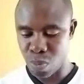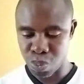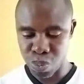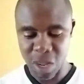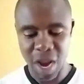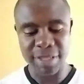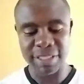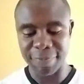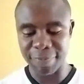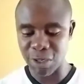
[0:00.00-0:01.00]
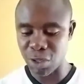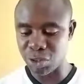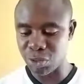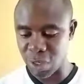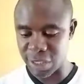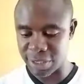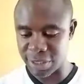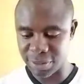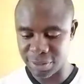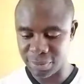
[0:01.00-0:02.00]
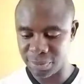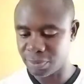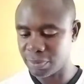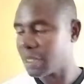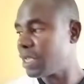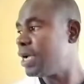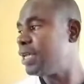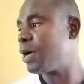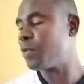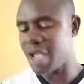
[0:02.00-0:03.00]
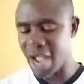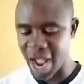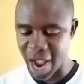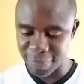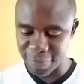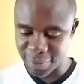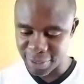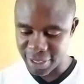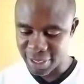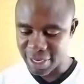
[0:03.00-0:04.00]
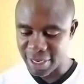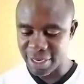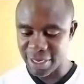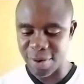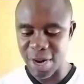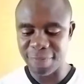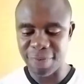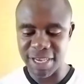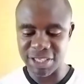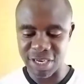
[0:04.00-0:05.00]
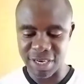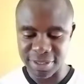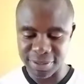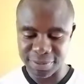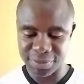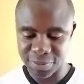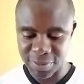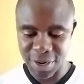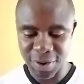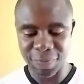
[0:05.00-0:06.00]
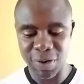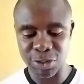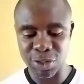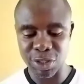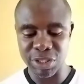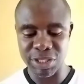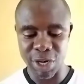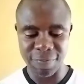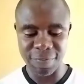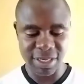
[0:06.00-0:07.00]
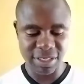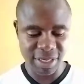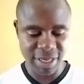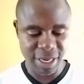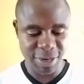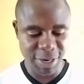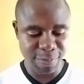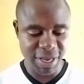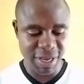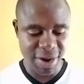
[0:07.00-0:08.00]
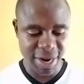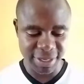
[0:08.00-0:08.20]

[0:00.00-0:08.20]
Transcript: as difficult words. Then we have Great Fletcher, refers to John Fletcher, a great playwright.